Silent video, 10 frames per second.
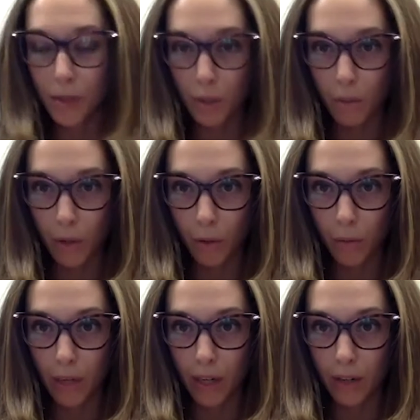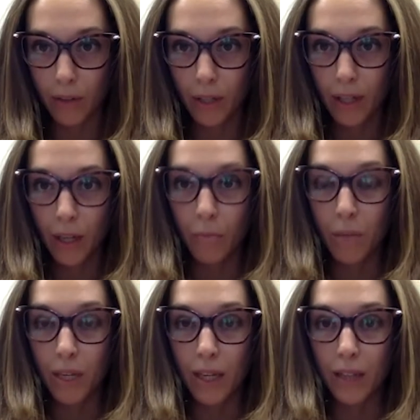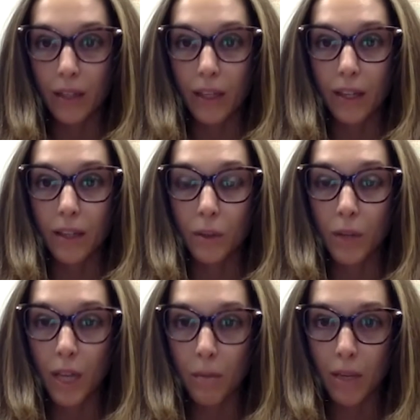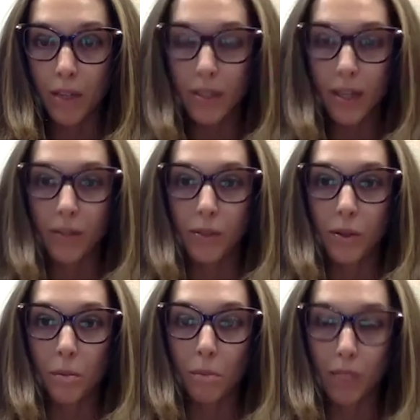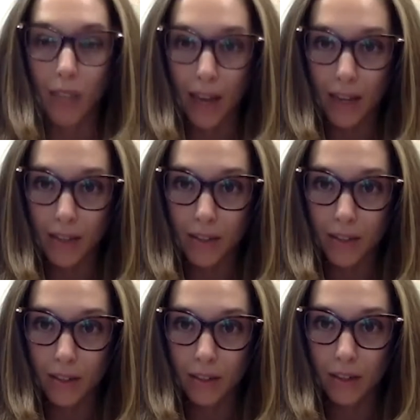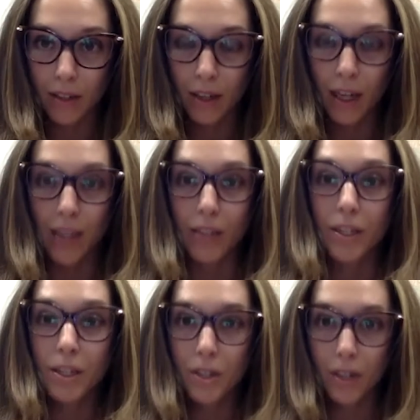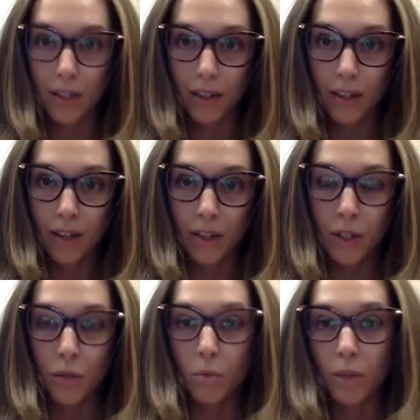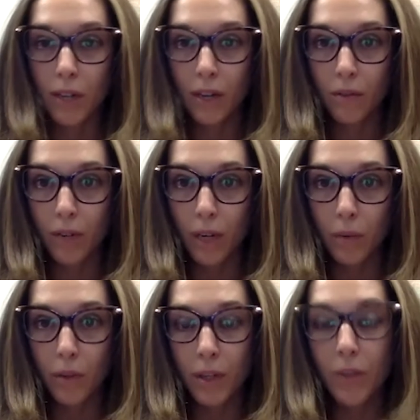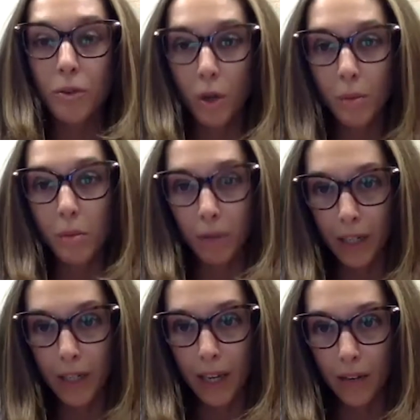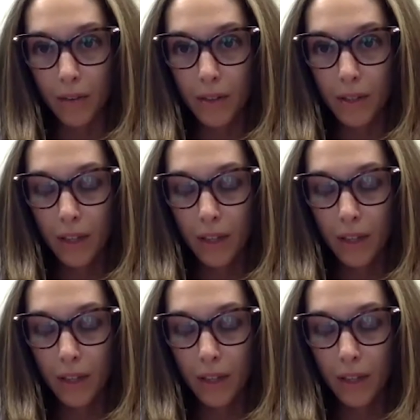in your bone marrow being the leukemia cells or blasts, in addition to recovering with near normal blood counts.